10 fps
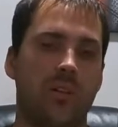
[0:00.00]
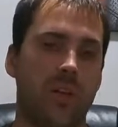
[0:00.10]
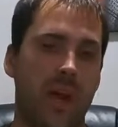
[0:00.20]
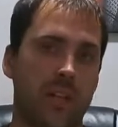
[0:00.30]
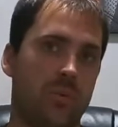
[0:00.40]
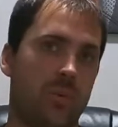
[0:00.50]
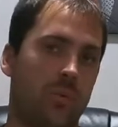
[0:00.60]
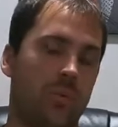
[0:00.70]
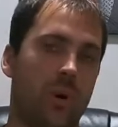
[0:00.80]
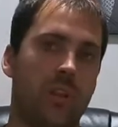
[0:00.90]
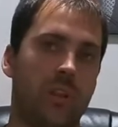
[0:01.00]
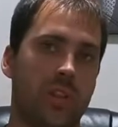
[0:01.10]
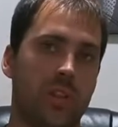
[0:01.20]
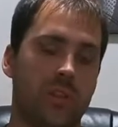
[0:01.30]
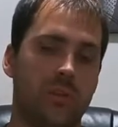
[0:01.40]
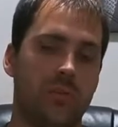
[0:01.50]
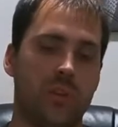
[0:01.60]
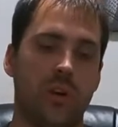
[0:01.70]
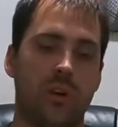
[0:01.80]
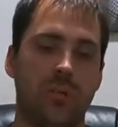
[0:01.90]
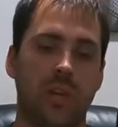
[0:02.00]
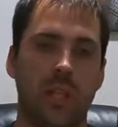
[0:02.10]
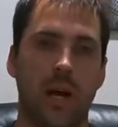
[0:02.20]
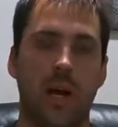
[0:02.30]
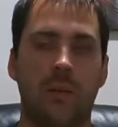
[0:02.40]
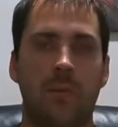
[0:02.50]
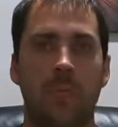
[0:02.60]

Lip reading: That's one of the things that was hurting me a lot,